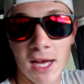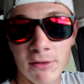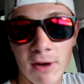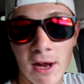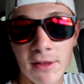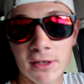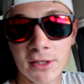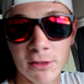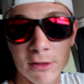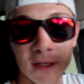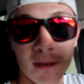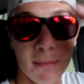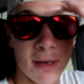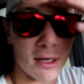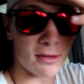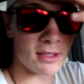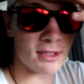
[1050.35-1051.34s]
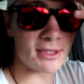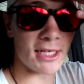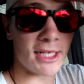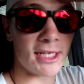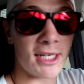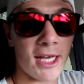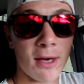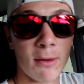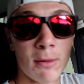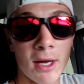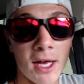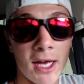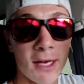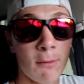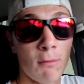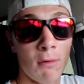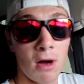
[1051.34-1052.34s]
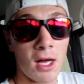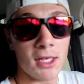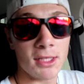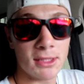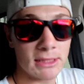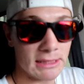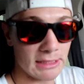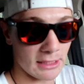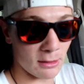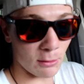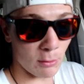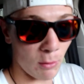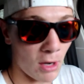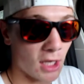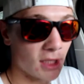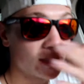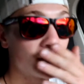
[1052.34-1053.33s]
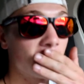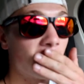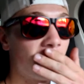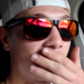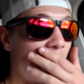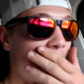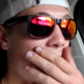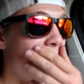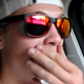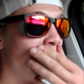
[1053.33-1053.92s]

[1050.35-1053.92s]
I'd rather do it on my own because then I can get what I want, you know, to wash and stuff like that.